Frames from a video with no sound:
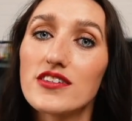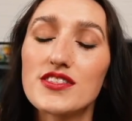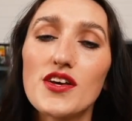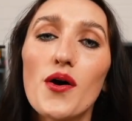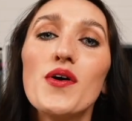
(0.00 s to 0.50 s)

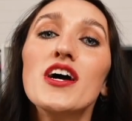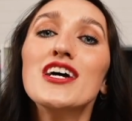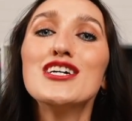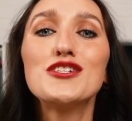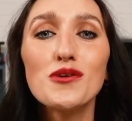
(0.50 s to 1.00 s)
So
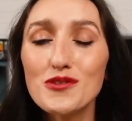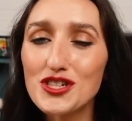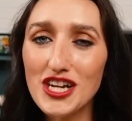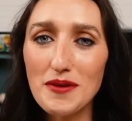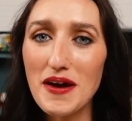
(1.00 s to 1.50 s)
don't
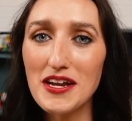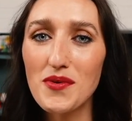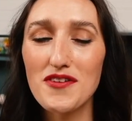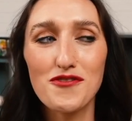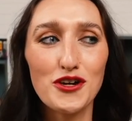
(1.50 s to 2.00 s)
shame
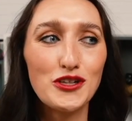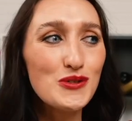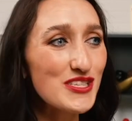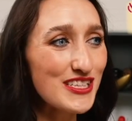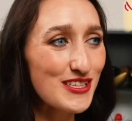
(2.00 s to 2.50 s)
anyone for
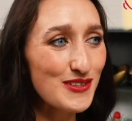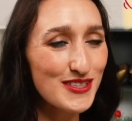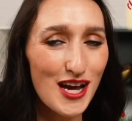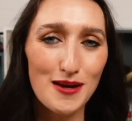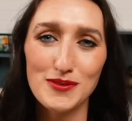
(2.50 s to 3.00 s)
using toe
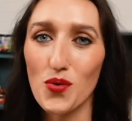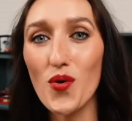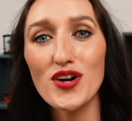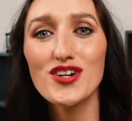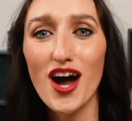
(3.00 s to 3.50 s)
stops
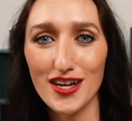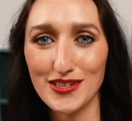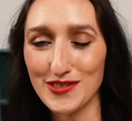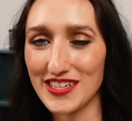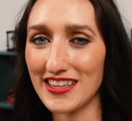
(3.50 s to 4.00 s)
or not
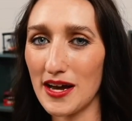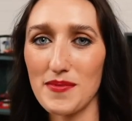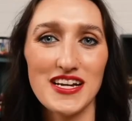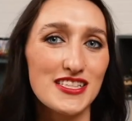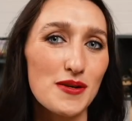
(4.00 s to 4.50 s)
using them.
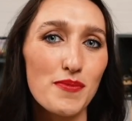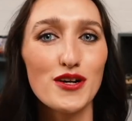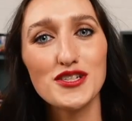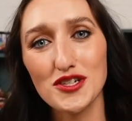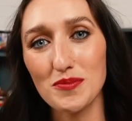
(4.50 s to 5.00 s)
It's a
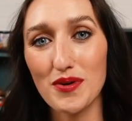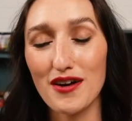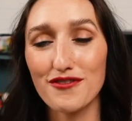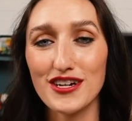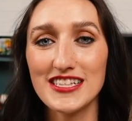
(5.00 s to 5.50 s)
personal
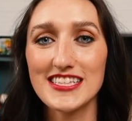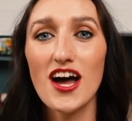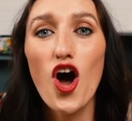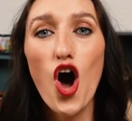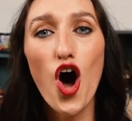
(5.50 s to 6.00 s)
preference.
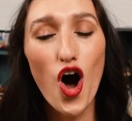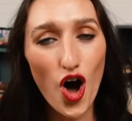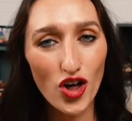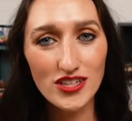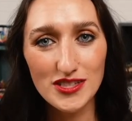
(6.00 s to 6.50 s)

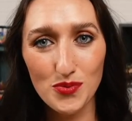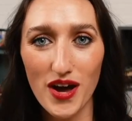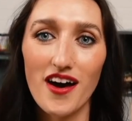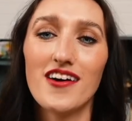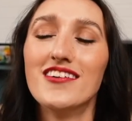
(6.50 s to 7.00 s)
All is
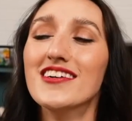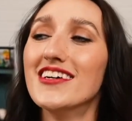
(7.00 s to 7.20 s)
well.